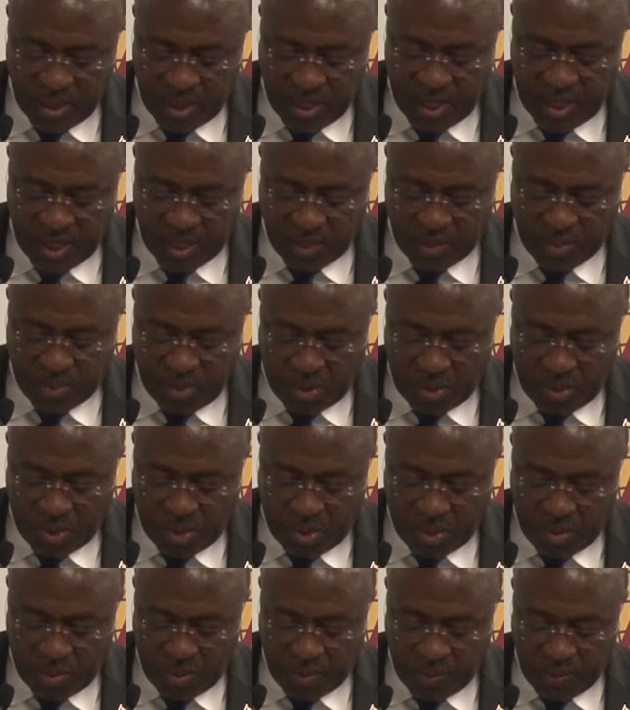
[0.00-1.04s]
are
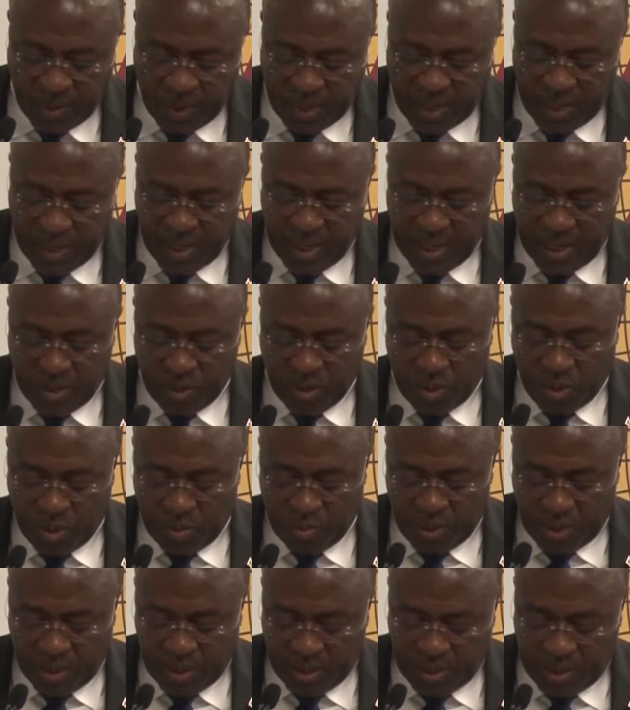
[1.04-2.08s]
small and
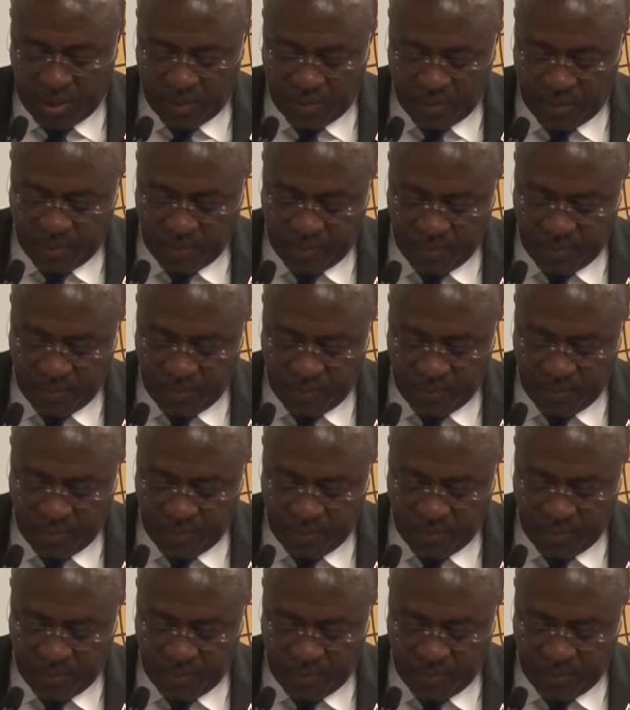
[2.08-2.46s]
uncompetitive.